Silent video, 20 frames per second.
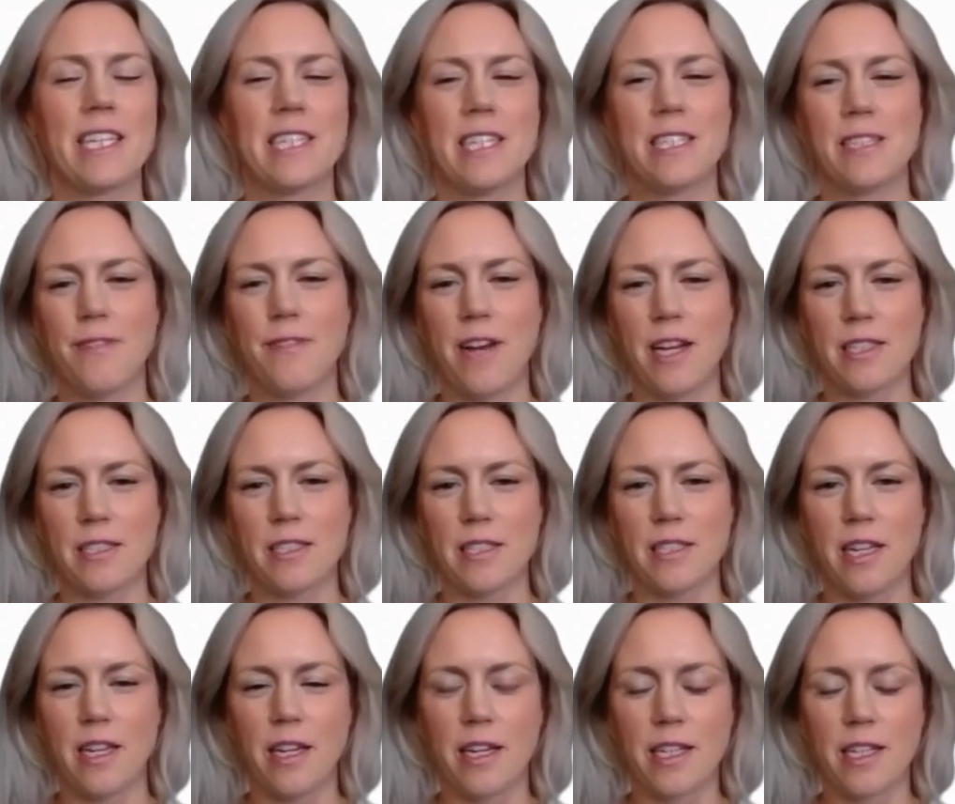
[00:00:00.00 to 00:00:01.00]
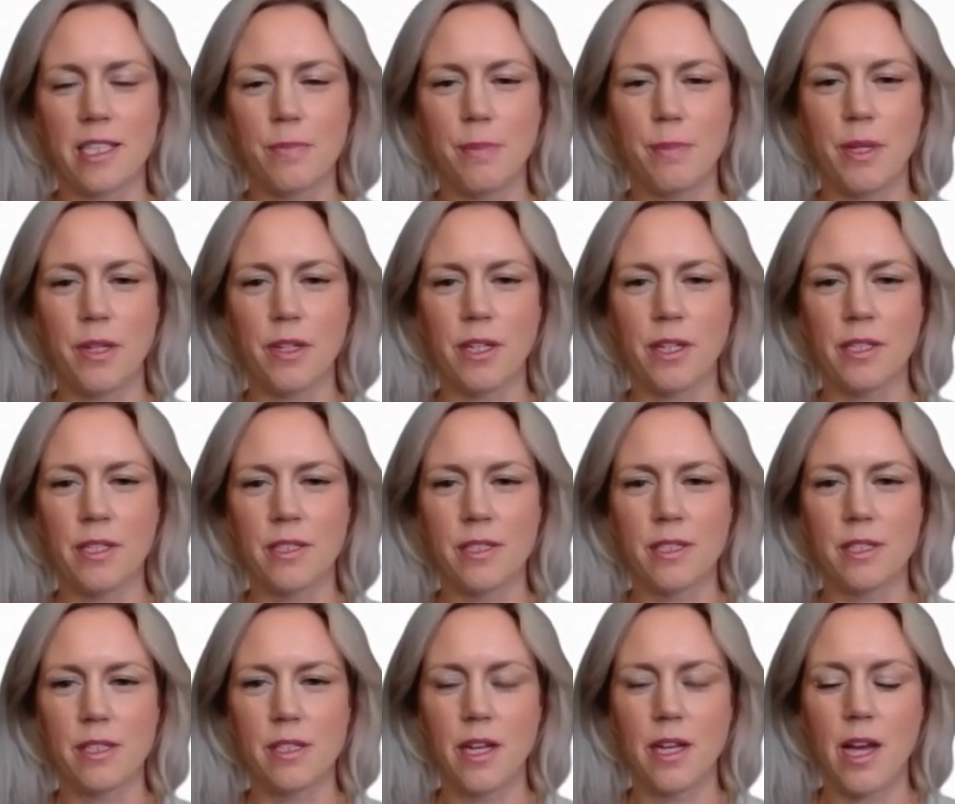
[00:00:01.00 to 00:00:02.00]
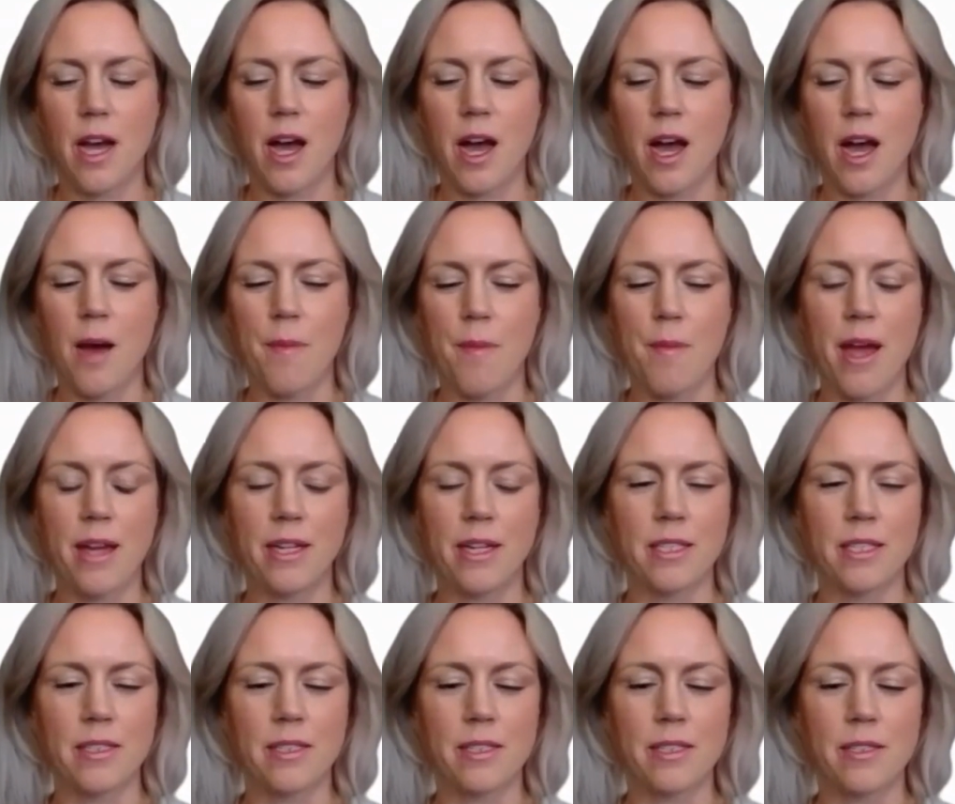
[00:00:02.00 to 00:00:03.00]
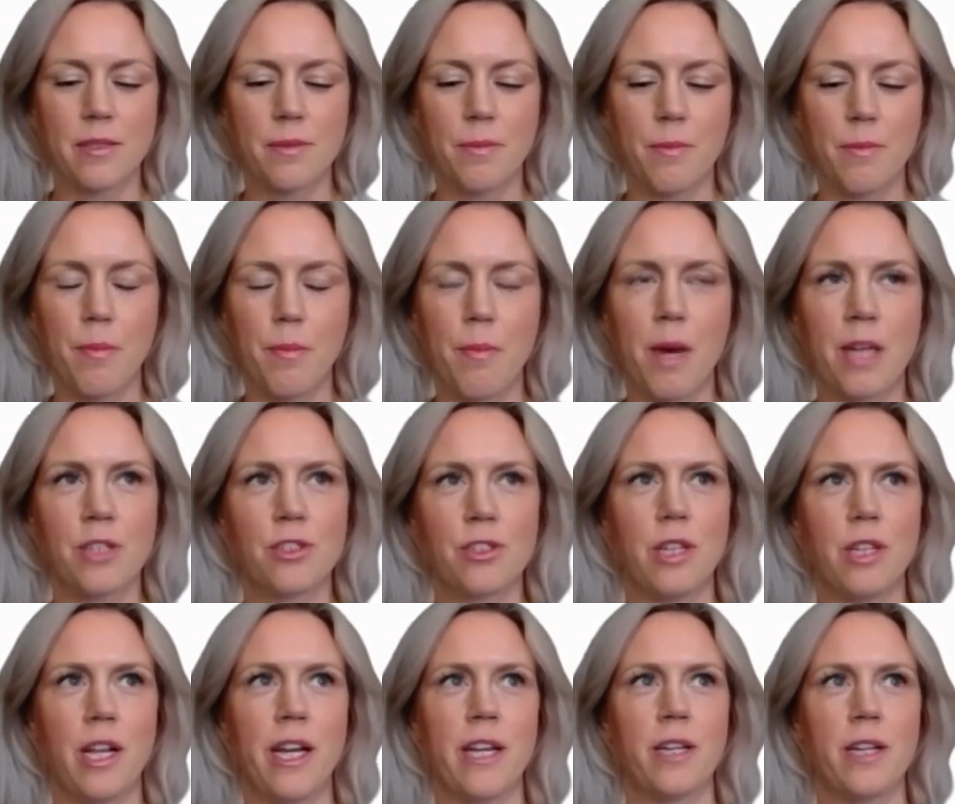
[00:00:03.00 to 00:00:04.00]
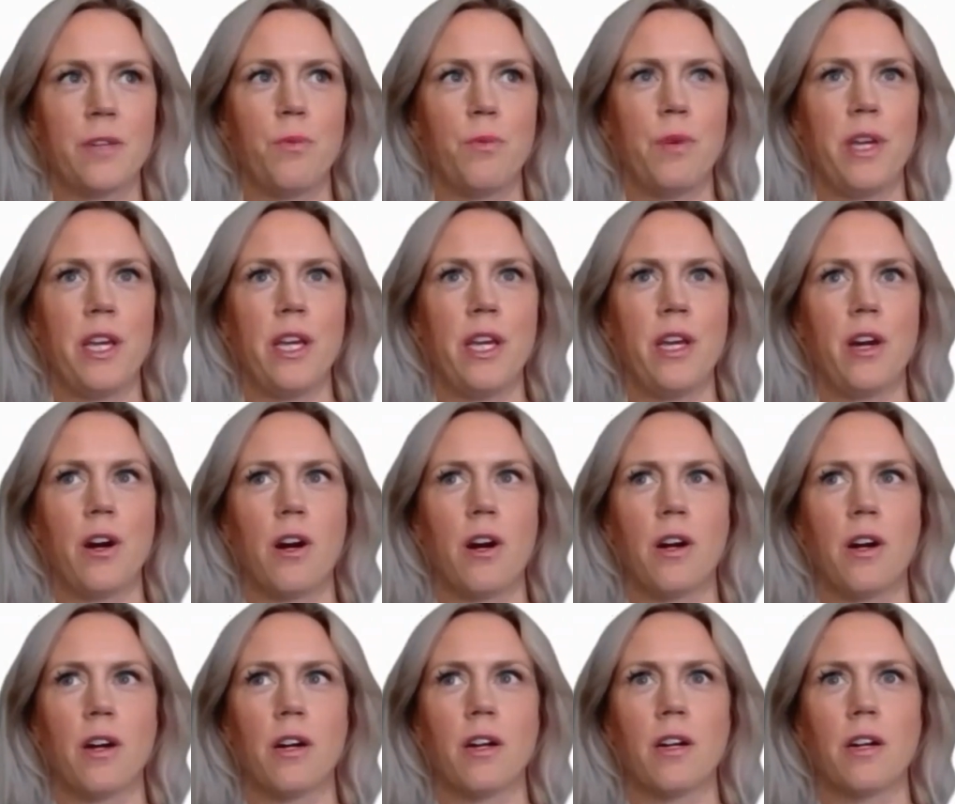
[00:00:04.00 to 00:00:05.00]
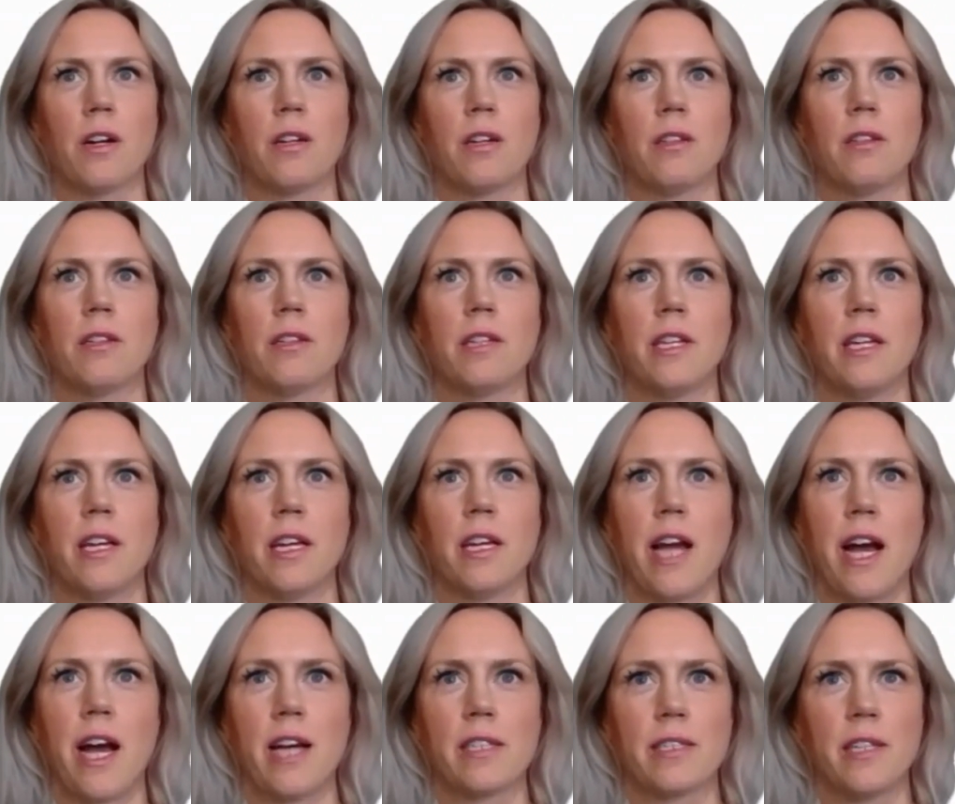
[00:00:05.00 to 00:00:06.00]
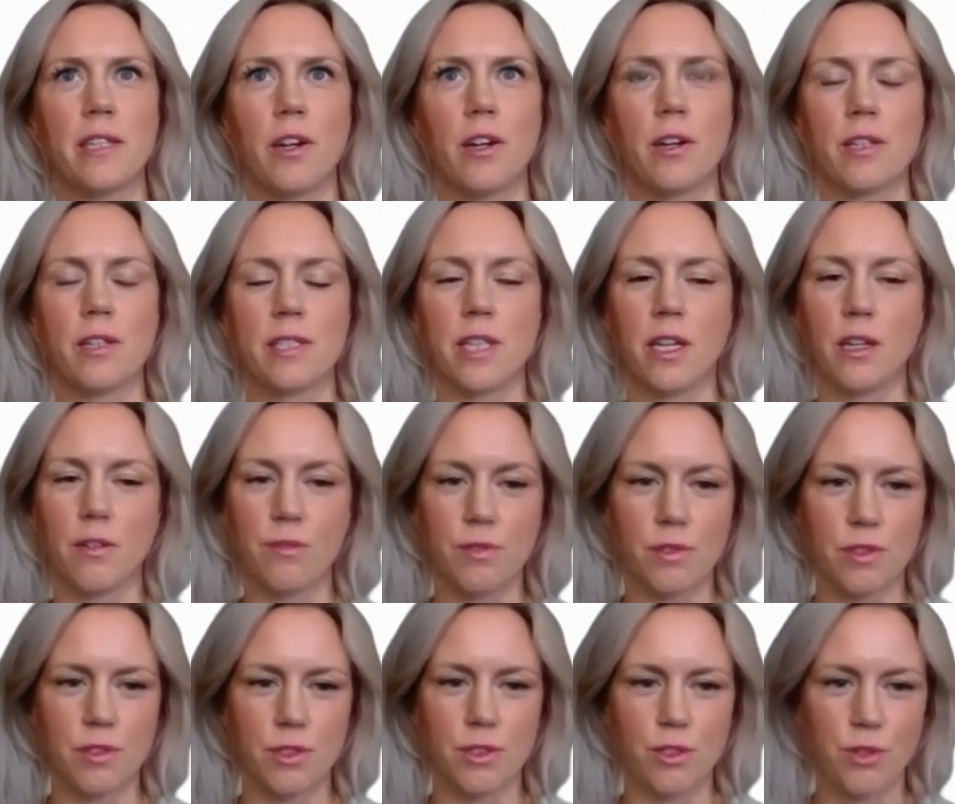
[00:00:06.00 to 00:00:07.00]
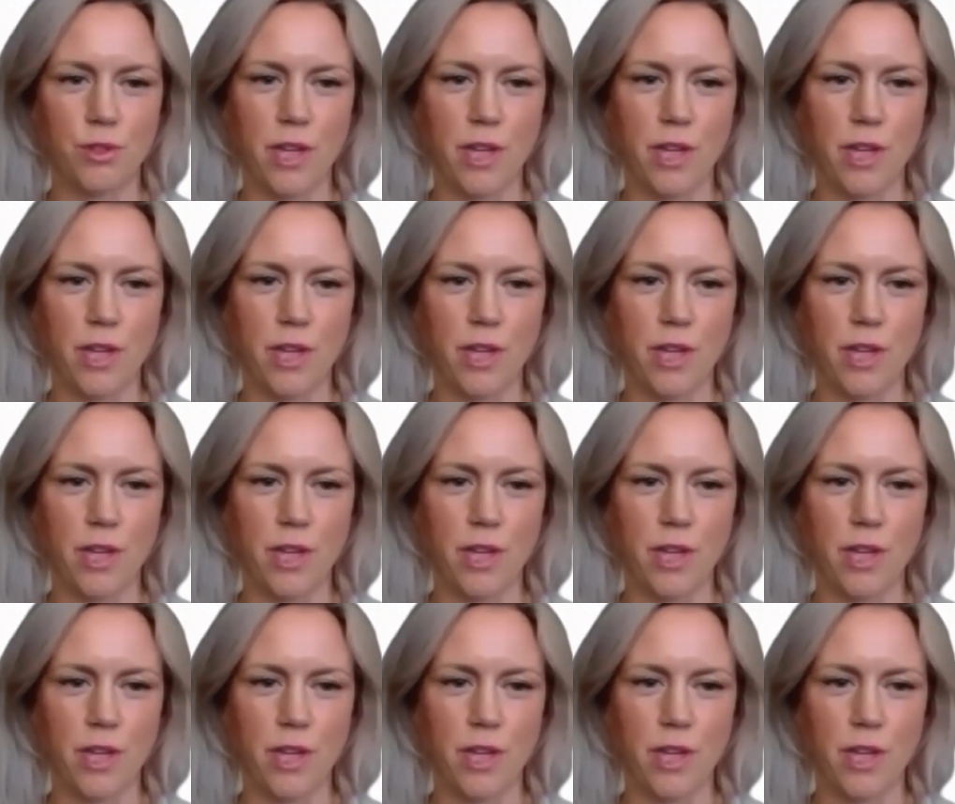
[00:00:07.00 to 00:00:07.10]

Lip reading: is a fascinating experience. And it's much like we are looking and asking ourselves to